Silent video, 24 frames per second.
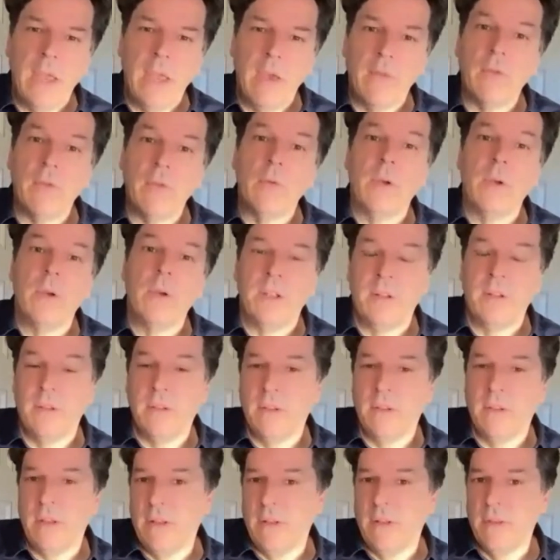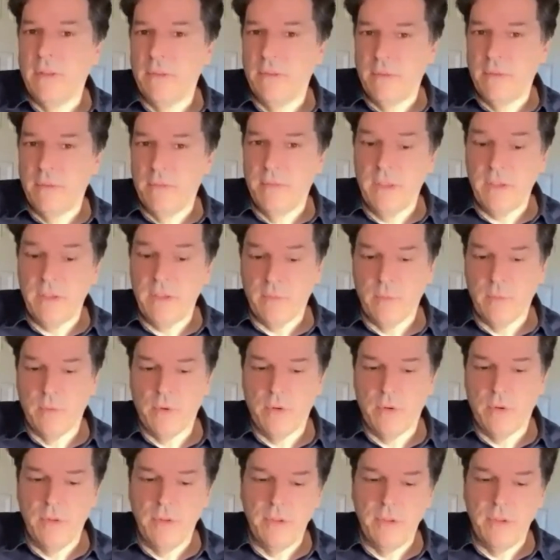everyone in this
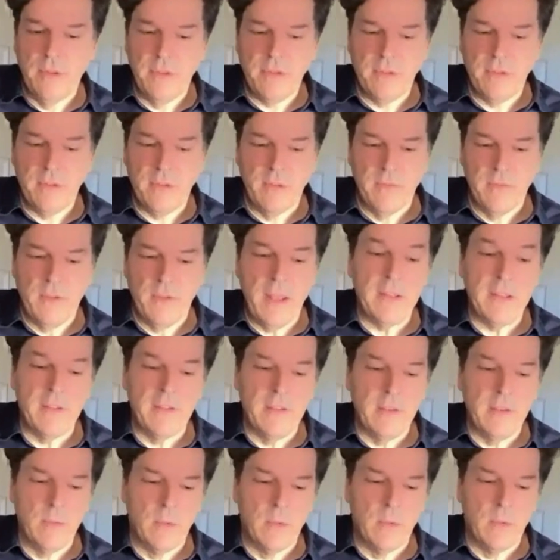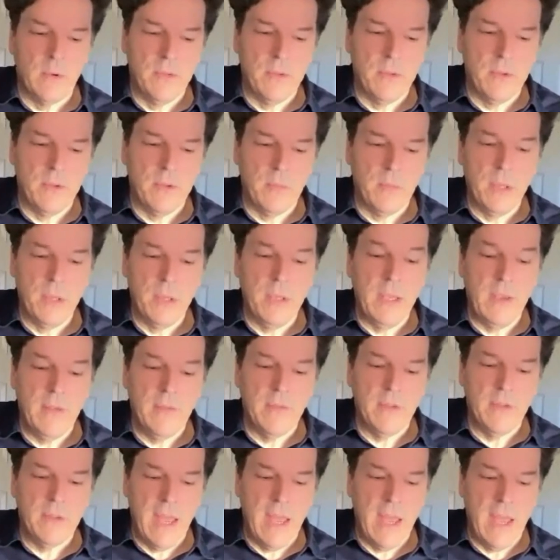world, in this fantasy world,
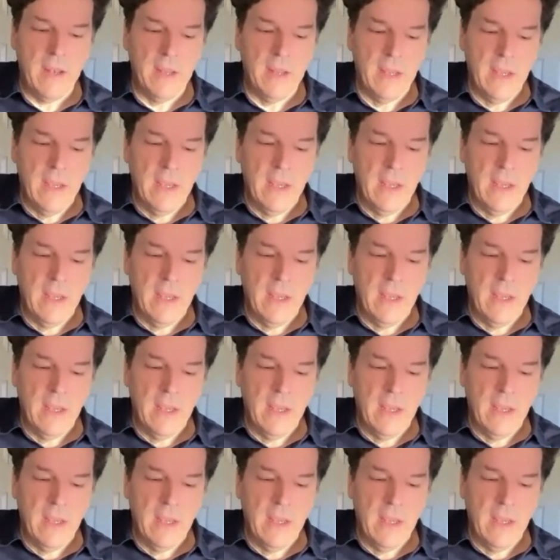believes that